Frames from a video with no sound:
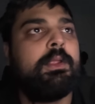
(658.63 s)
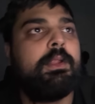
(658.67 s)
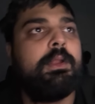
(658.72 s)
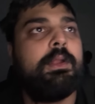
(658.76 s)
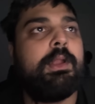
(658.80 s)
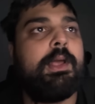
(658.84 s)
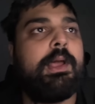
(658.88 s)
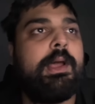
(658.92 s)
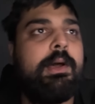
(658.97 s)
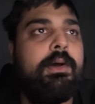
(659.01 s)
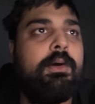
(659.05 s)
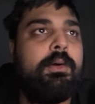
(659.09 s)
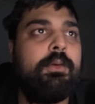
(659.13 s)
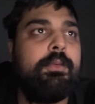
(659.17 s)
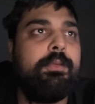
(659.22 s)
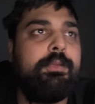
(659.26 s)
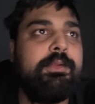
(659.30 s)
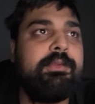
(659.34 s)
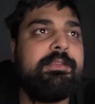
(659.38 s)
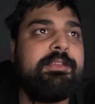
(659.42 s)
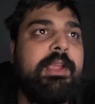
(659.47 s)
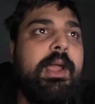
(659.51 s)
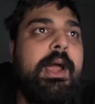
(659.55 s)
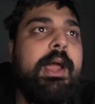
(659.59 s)
Now,
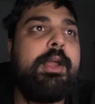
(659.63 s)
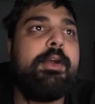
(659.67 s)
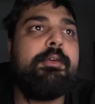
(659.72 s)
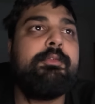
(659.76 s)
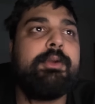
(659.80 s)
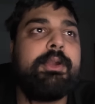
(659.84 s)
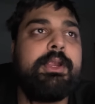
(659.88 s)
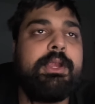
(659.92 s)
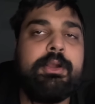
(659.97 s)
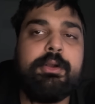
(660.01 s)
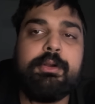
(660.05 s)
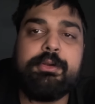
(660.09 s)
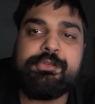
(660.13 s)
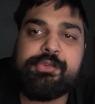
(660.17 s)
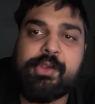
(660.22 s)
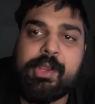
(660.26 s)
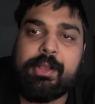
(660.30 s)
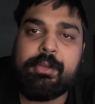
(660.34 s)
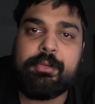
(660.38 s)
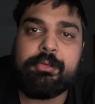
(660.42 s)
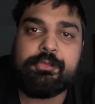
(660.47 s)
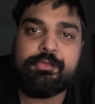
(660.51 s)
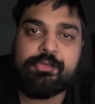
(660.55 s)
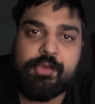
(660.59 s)
this guy over here,
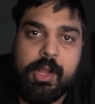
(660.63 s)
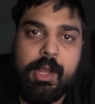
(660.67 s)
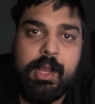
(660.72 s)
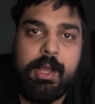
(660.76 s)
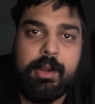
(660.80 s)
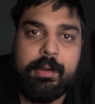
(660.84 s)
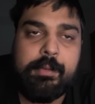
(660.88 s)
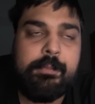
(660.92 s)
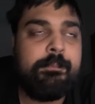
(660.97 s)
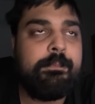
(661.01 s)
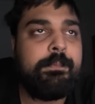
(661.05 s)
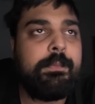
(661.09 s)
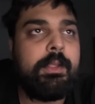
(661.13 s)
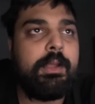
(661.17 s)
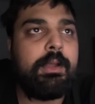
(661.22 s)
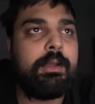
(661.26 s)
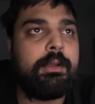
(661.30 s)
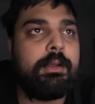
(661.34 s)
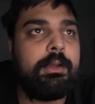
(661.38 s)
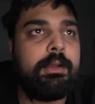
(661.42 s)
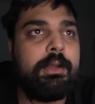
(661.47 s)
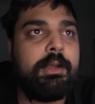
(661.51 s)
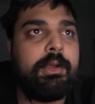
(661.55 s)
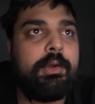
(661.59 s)
Jail John,
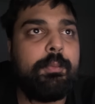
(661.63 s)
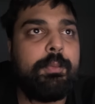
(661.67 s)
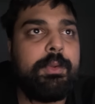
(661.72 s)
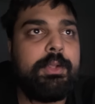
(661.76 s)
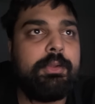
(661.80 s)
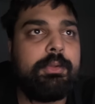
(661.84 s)
uh, we